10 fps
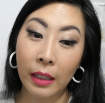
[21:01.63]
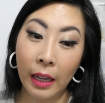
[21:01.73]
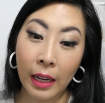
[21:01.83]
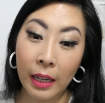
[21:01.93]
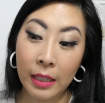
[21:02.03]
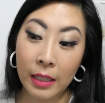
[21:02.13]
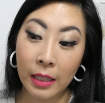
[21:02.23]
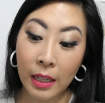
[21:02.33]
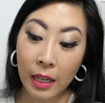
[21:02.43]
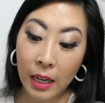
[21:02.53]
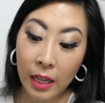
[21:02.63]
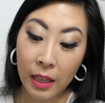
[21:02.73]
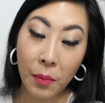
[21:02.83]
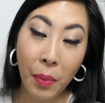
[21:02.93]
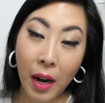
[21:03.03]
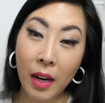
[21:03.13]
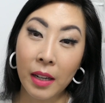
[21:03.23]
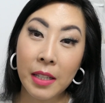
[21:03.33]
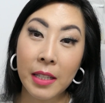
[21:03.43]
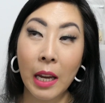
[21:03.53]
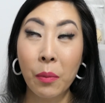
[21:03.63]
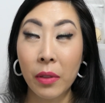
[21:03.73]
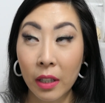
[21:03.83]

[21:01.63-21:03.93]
and the box came with the